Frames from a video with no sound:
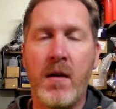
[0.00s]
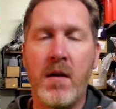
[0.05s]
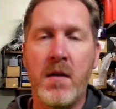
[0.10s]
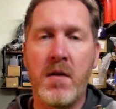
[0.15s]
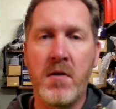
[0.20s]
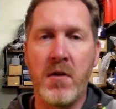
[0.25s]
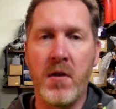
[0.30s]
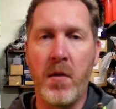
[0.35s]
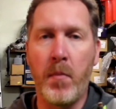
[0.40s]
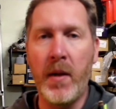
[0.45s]

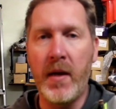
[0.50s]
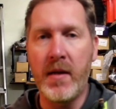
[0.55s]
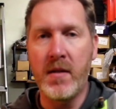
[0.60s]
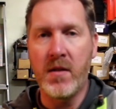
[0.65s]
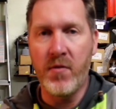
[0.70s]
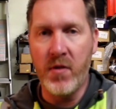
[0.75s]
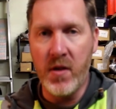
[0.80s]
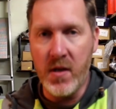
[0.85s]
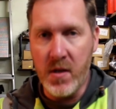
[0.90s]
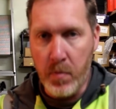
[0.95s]
So the
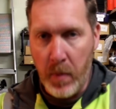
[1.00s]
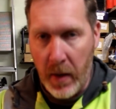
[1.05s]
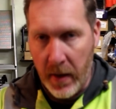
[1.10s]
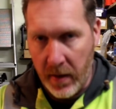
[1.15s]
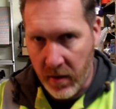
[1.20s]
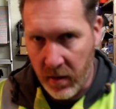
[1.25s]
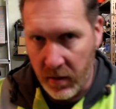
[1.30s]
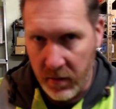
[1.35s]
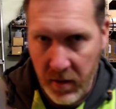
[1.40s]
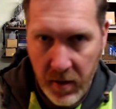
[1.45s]
plans for this
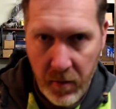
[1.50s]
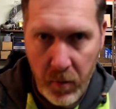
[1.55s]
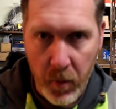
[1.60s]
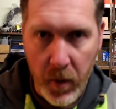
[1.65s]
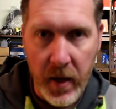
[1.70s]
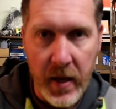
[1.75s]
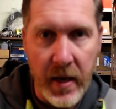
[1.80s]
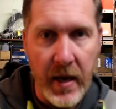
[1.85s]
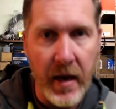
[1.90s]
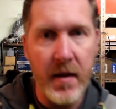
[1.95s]
bank holiday
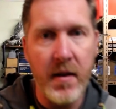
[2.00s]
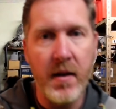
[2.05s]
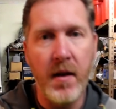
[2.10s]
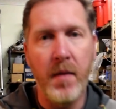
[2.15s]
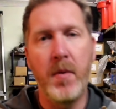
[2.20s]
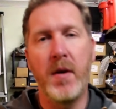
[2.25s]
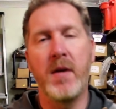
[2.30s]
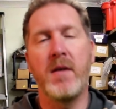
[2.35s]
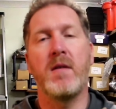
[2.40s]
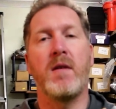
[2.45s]
weekend are
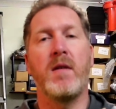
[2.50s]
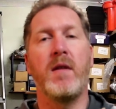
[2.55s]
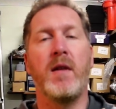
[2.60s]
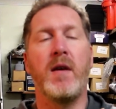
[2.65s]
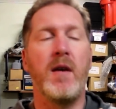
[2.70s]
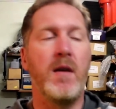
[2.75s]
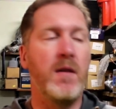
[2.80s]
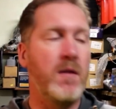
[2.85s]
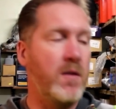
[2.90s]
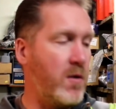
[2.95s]

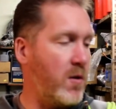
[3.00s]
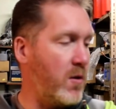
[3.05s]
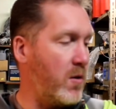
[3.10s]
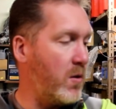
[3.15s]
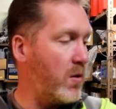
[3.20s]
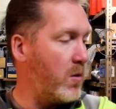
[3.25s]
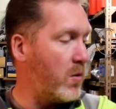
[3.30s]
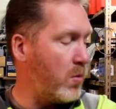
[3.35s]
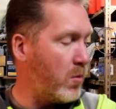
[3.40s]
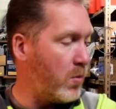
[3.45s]
basically
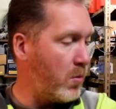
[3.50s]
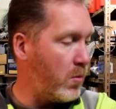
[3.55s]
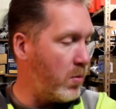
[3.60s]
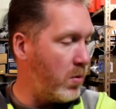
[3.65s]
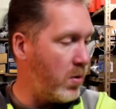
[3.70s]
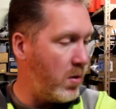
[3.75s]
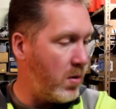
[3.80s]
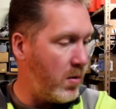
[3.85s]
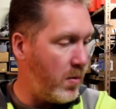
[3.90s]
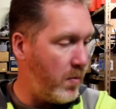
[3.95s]
to
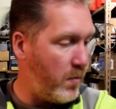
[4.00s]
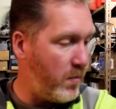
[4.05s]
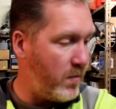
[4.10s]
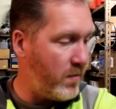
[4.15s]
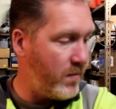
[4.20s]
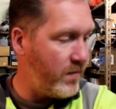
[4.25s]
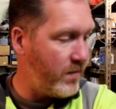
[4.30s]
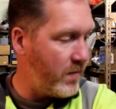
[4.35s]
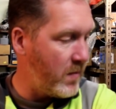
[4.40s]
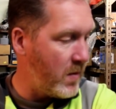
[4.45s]

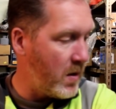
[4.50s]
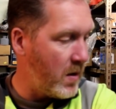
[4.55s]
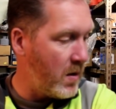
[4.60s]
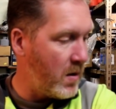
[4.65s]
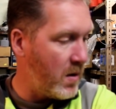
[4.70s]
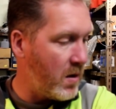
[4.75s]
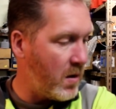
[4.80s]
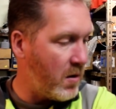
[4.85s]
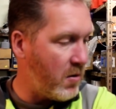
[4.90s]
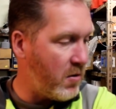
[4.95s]

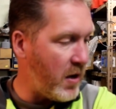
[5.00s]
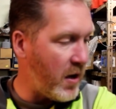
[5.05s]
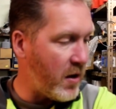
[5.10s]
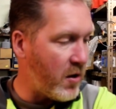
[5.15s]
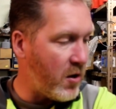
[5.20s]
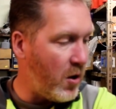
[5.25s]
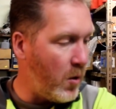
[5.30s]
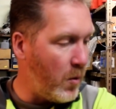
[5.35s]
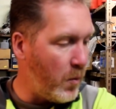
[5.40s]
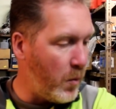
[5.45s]
crack
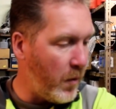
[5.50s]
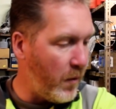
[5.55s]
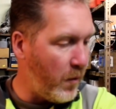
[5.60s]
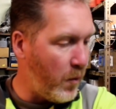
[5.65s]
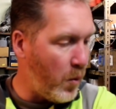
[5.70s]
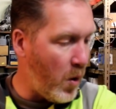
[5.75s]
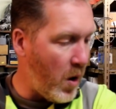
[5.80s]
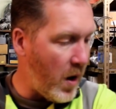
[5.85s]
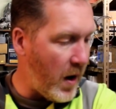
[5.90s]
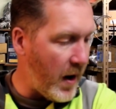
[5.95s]
on with
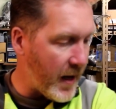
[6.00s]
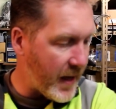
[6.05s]
what I